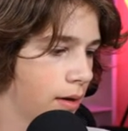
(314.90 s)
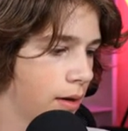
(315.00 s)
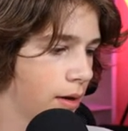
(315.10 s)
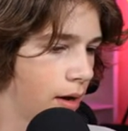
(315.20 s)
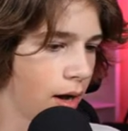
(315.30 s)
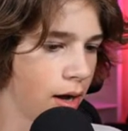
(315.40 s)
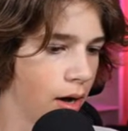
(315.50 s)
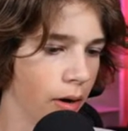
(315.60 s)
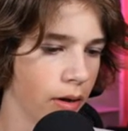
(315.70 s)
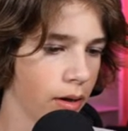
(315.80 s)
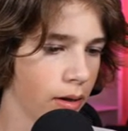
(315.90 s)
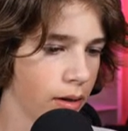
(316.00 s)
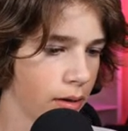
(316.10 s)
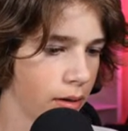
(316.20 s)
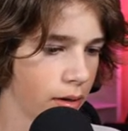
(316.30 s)
Uh-oh.
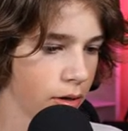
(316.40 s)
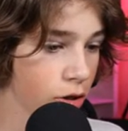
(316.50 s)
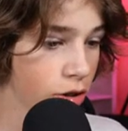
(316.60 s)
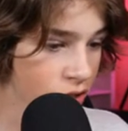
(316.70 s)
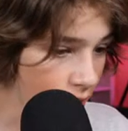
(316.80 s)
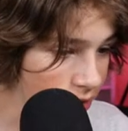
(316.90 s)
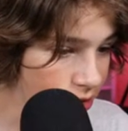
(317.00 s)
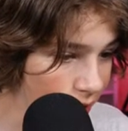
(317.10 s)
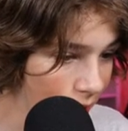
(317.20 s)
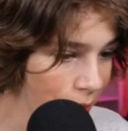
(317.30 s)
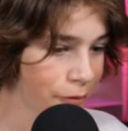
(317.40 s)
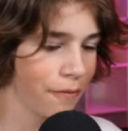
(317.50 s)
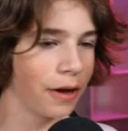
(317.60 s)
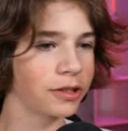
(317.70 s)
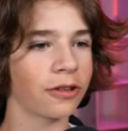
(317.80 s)
You just clutched your game for a
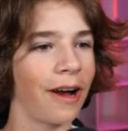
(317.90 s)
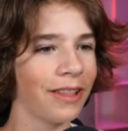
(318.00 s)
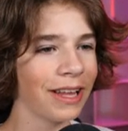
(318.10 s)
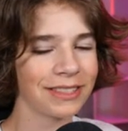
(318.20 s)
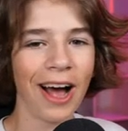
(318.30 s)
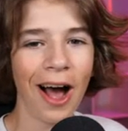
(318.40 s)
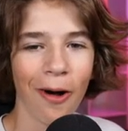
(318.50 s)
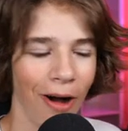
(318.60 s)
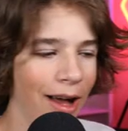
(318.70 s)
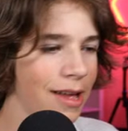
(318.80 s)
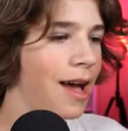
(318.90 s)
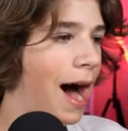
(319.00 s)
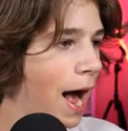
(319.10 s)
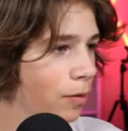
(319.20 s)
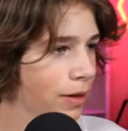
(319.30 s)
victory crown. Let's go.
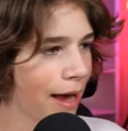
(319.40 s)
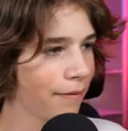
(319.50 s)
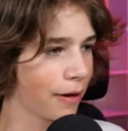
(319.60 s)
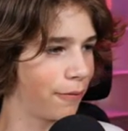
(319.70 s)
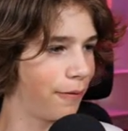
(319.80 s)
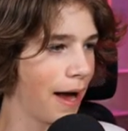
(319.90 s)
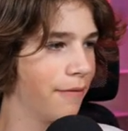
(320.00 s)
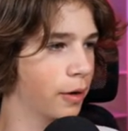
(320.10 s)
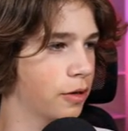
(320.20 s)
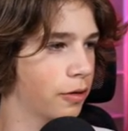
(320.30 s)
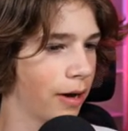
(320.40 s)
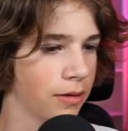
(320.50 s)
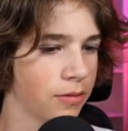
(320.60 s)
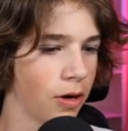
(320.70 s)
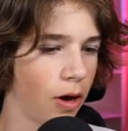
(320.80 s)
I only have like five victory
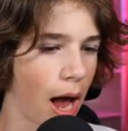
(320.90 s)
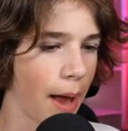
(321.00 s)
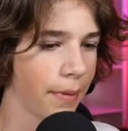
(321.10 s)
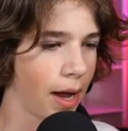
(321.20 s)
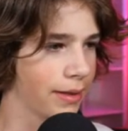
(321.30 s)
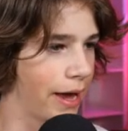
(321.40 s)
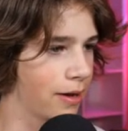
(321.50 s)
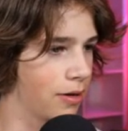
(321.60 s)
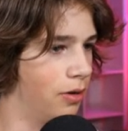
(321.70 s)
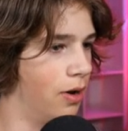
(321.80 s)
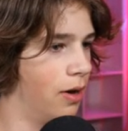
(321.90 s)
crowns, so I'm not that good.